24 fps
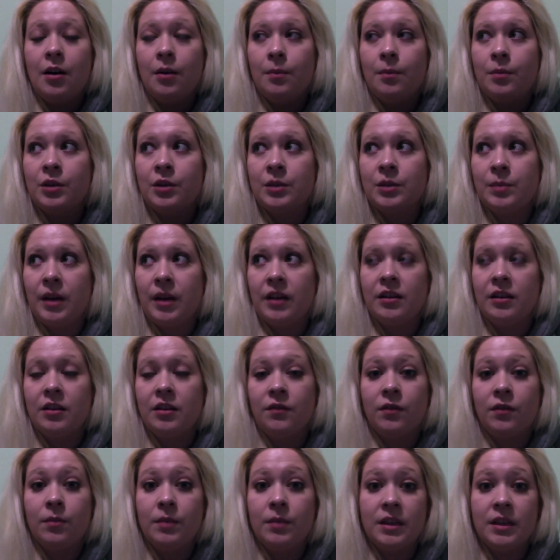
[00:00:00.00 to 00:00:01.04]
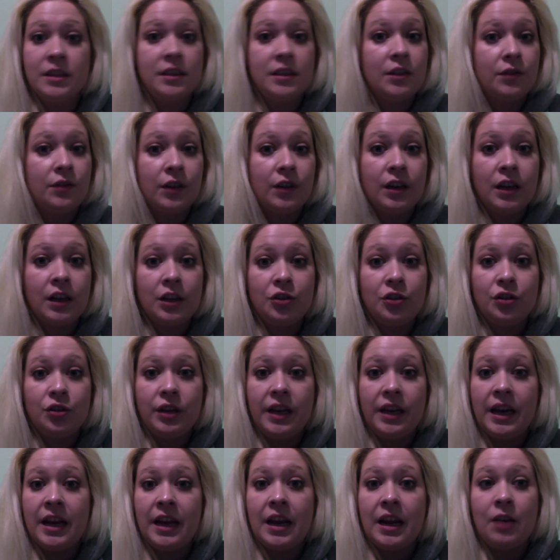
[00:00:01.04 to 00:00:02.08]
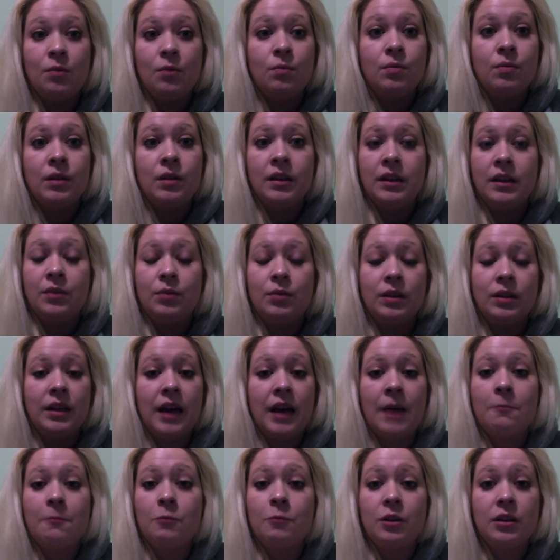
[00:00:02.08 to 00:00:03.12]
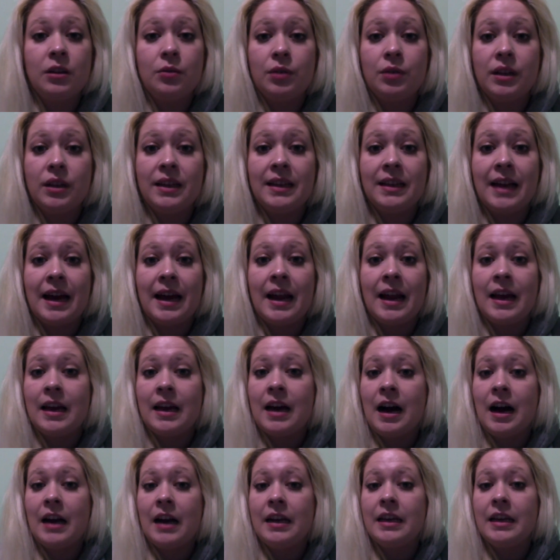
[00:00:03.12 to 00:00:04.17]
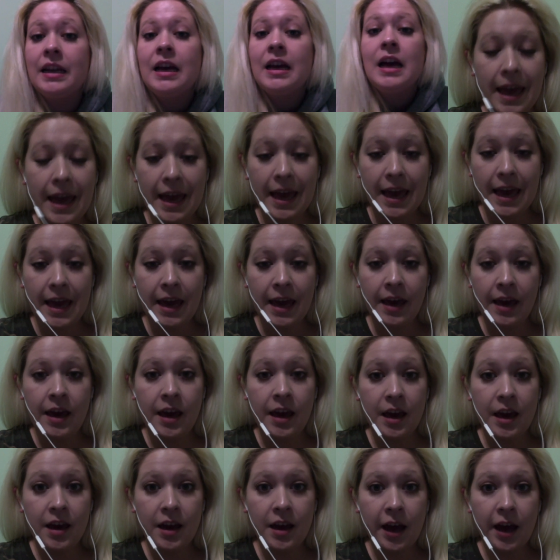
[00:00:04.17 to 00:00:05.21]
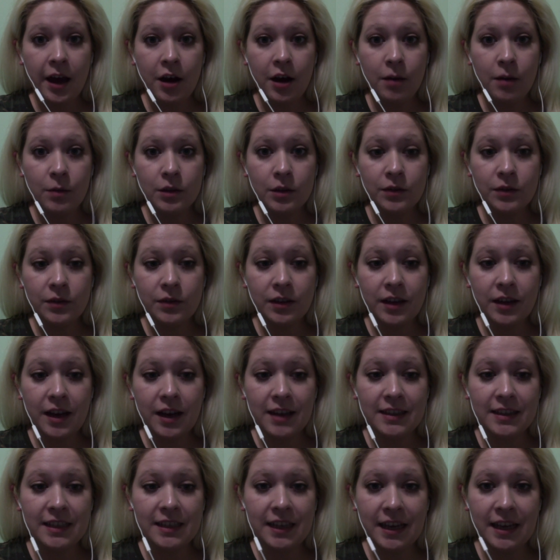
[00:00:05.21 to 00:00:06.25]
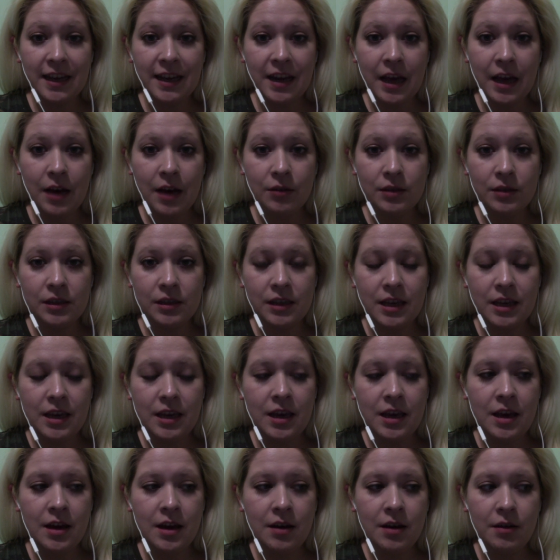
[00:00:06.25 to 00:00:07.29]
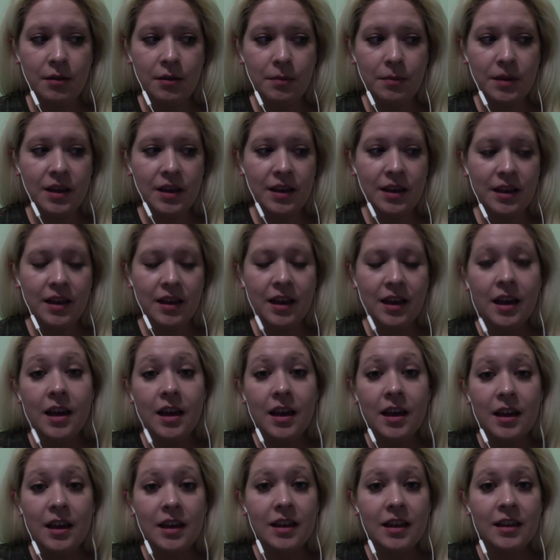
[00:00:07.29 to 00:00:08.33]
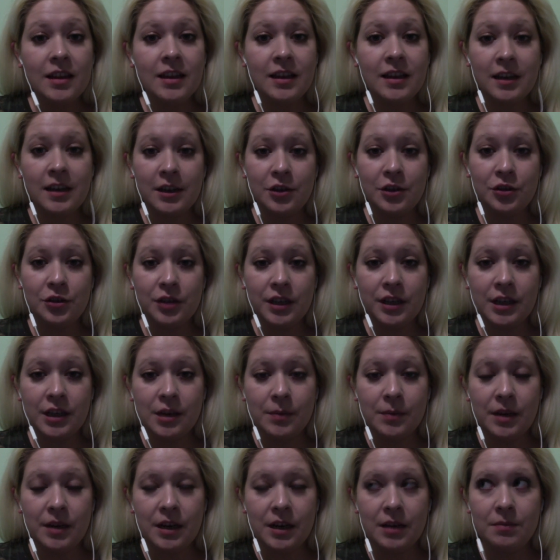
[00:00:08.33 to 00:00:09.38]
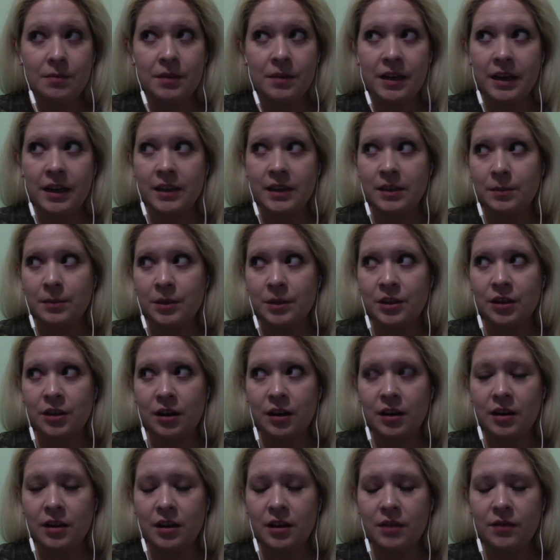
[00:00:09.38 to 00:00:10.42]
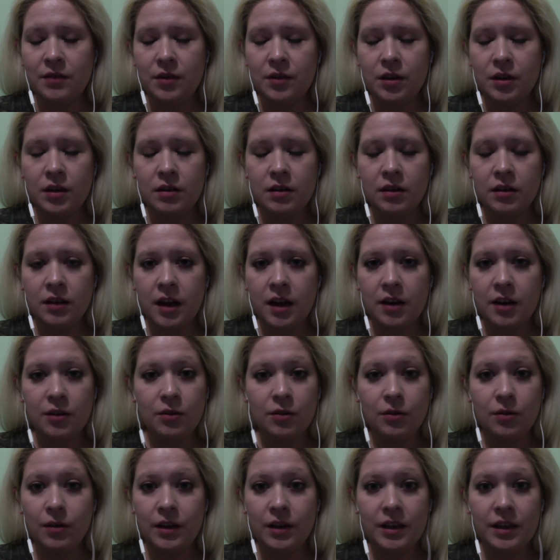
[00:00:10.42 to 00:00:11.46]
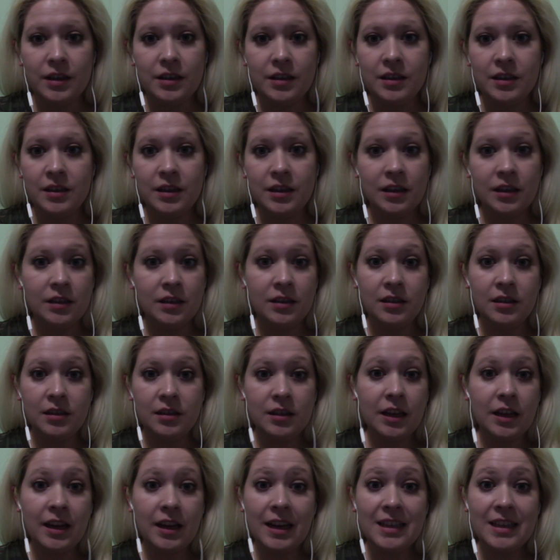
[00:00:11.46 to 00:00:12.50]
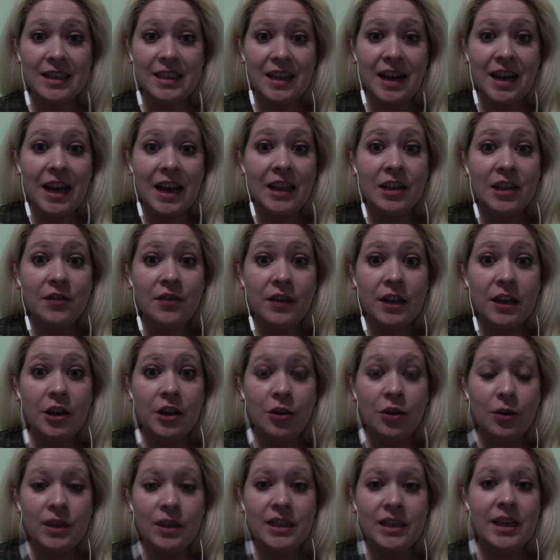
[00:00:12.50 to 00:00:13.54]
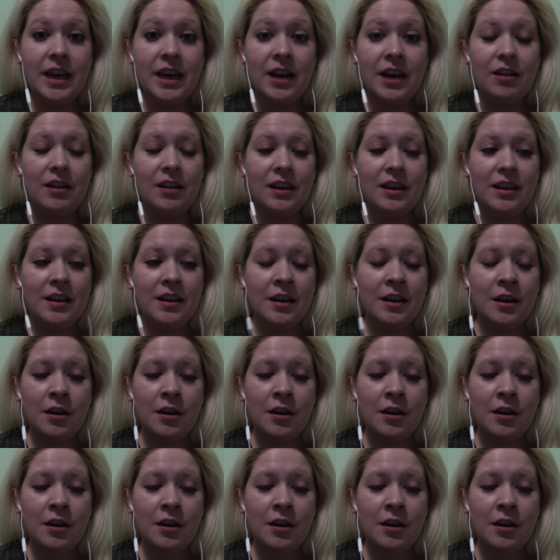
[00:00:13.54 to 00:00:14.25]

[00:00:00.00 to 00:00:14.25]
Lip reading: perspective from this different country, and I'm really glad I got it. Hey, I almost forgot to announce the the country coming up next. I'm sorry if you hear a lot of noise. Just like I said, I live in a noisy area.